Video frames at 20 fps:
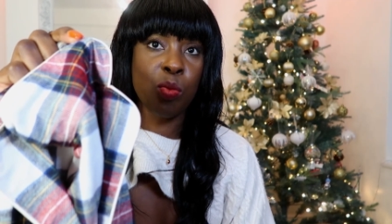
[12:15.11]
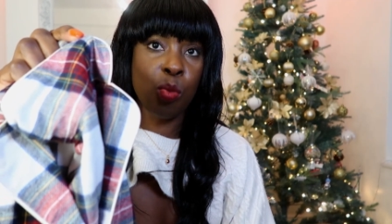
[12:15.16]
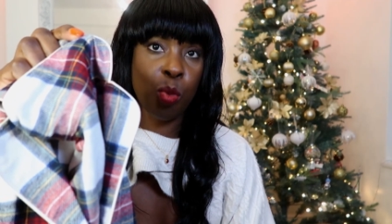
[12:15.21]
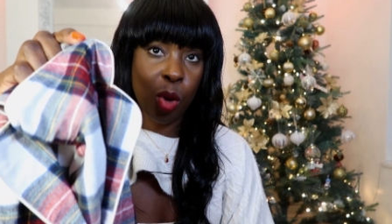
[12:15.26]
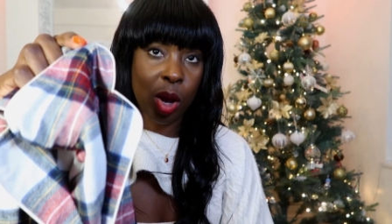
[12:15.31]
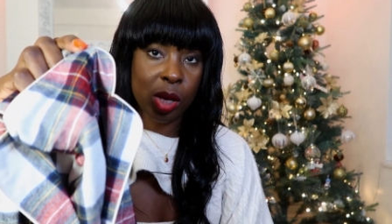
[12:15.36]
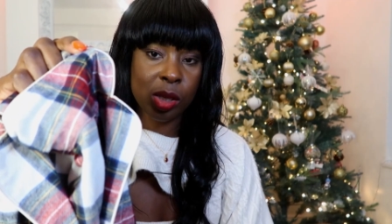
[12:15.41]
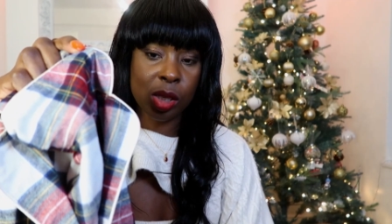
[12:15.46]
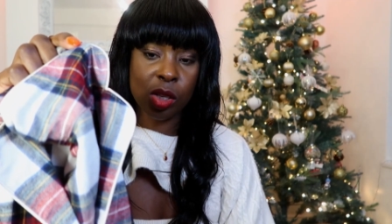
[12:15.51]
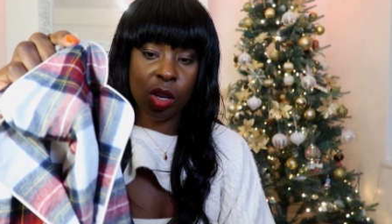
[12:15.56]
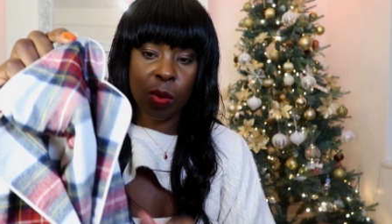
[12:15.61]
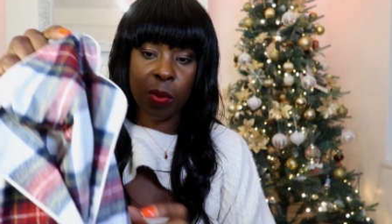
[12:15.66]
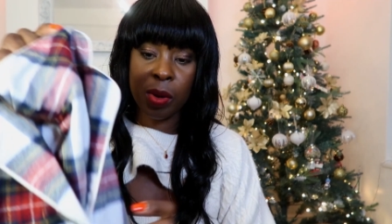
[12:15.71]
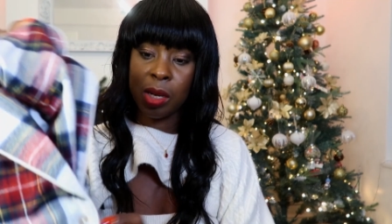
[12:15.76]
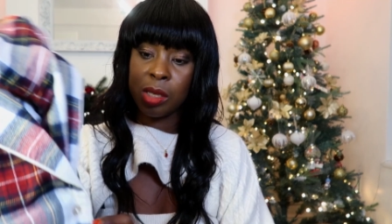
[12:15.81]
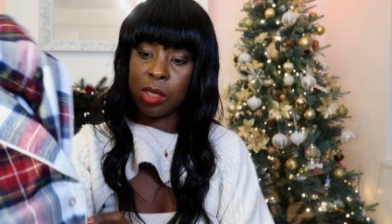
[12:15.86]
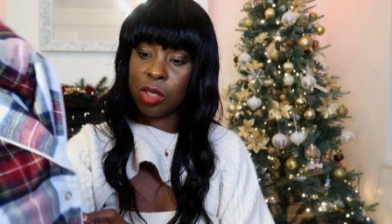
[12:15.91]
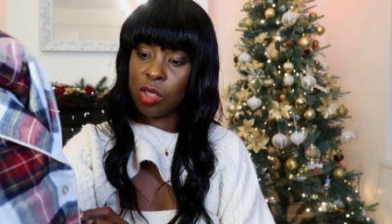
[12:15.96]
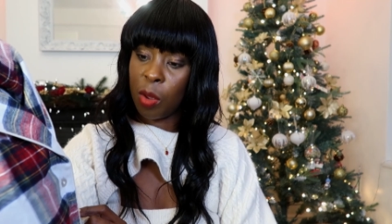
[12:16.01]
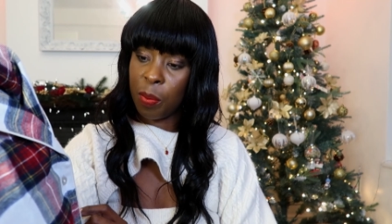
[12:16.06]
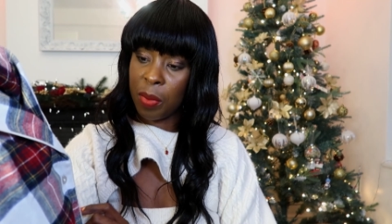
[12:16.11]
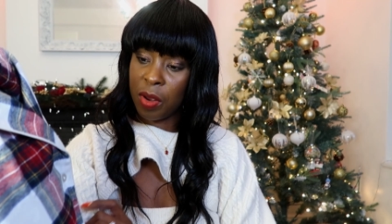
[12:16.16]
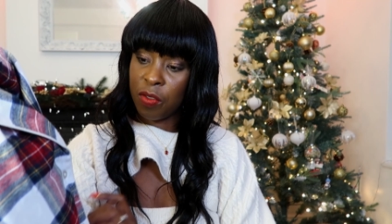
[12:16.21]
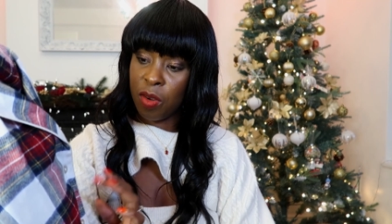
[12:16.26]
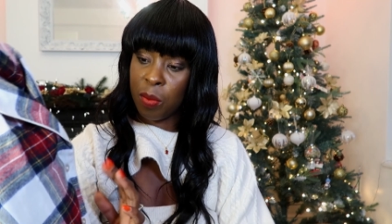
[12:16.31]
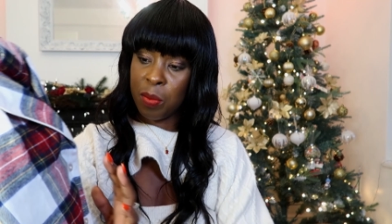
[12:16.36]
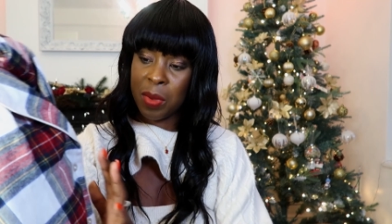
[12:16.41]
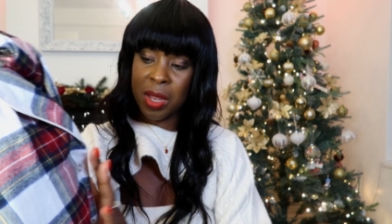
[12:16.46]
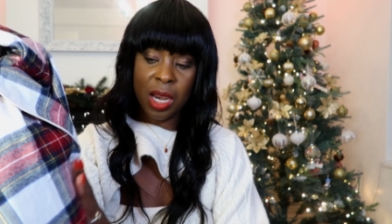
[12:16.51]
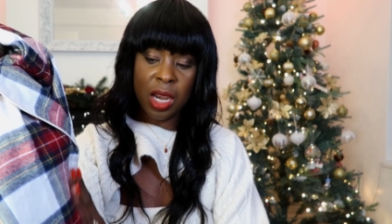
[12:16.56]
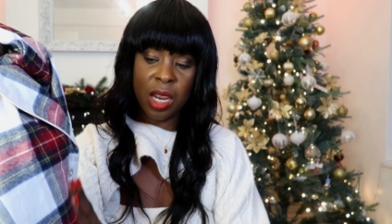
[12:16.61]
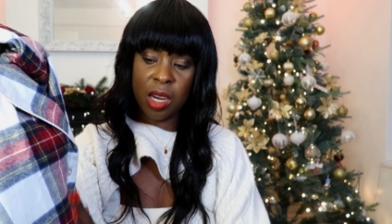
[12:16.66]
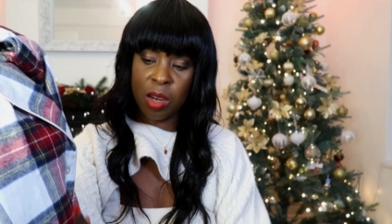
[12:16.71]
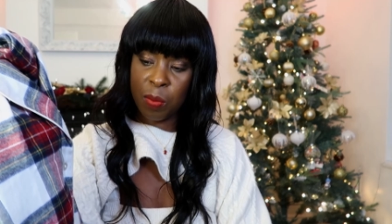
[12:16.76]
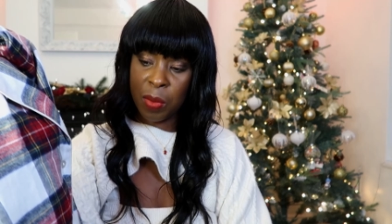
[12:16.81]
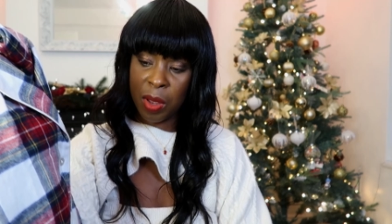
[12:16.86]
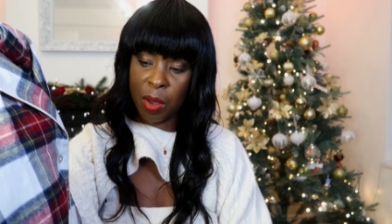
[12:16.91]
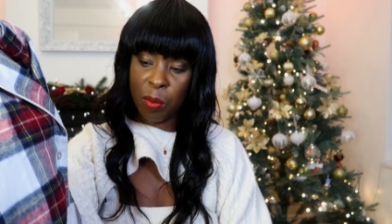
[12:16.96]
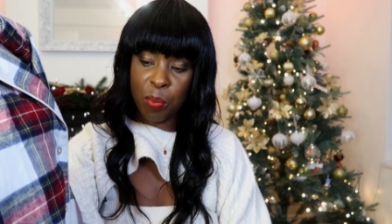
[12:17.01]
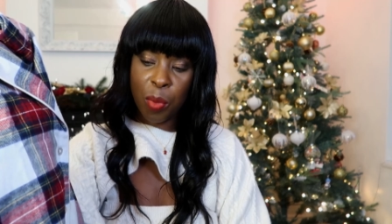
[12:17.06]
breaks it up and stop it from being a
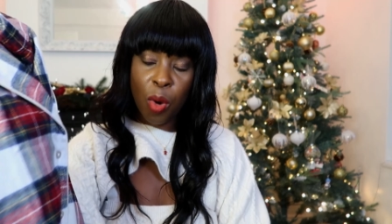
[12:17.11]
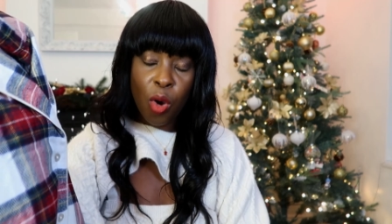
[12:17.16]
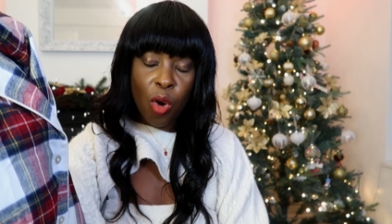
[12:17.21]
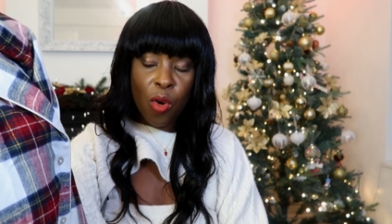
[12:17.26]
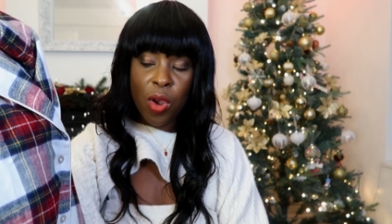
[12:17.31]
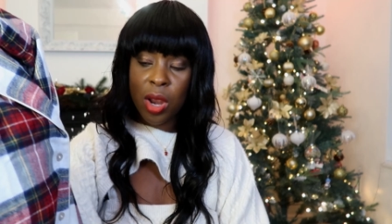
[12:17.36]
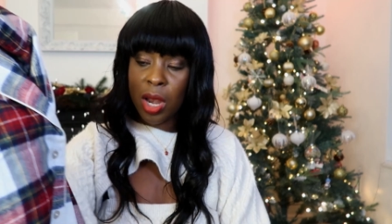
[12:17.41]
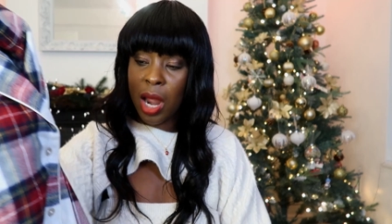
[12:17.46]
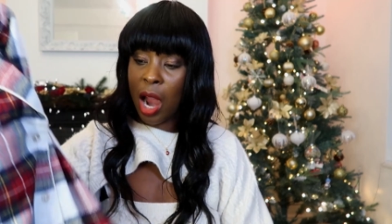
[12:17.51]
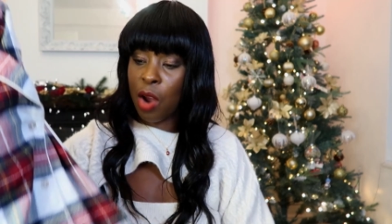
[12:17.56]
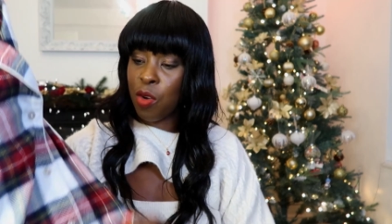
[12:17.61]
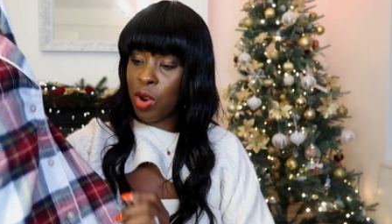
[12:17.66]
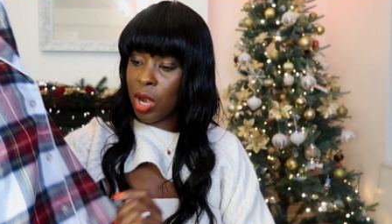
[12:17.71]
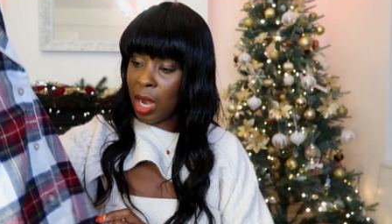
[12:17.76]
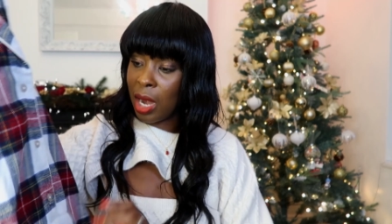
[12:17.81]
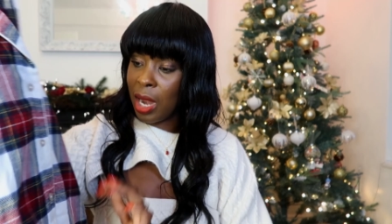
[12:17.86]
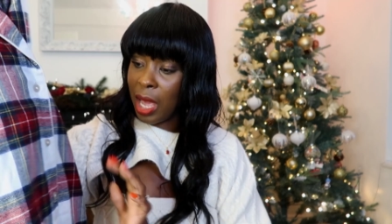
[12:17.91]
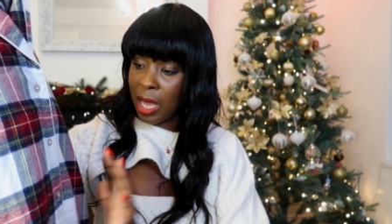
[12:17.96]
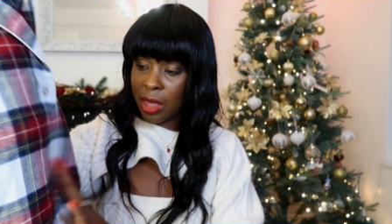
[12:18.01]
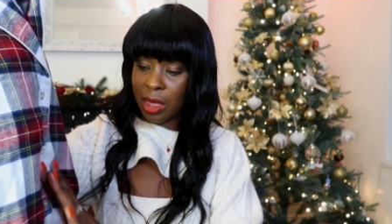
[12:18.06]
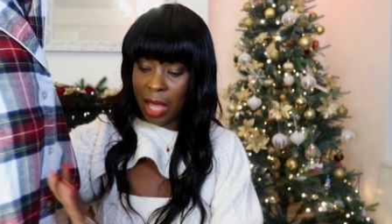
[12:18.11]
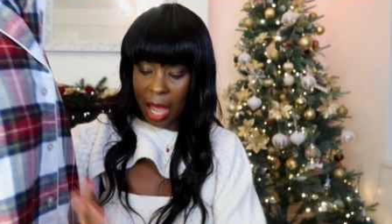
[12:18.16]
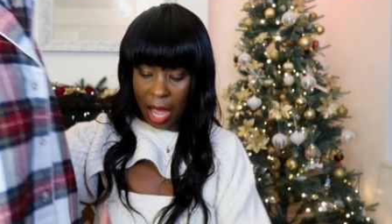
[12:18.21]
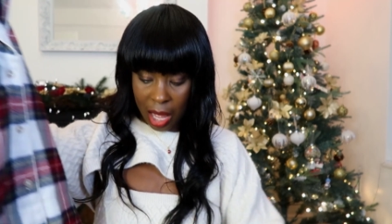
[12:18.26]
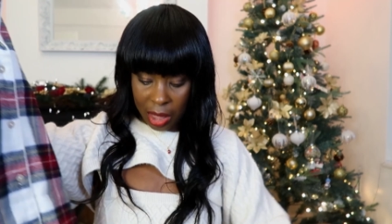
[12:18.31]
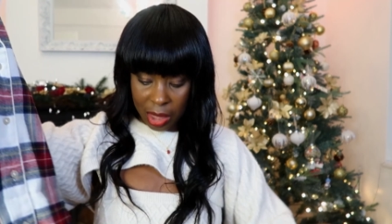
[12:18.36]
little bit boring i really like that